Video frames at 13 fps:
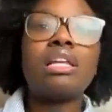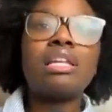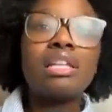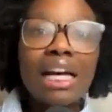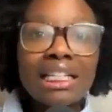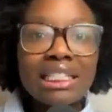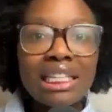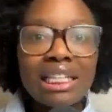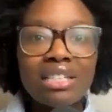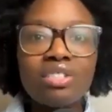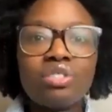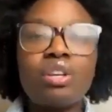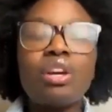
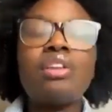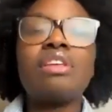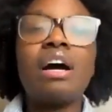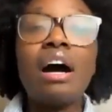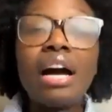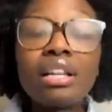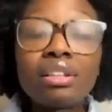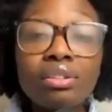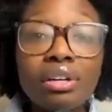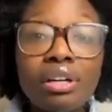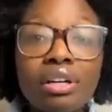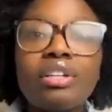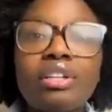lessons that I
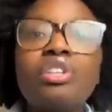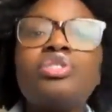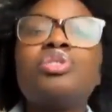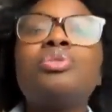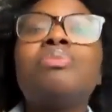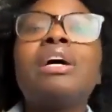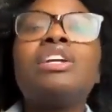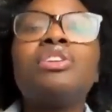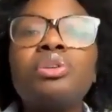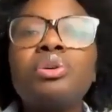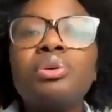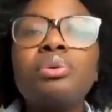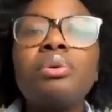learned to my
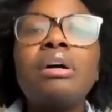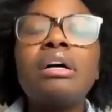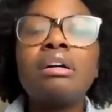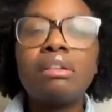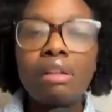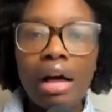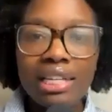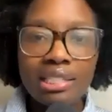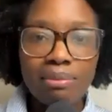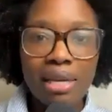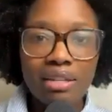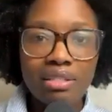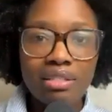new
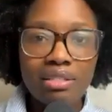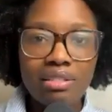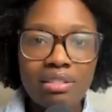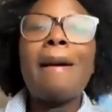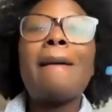classmates.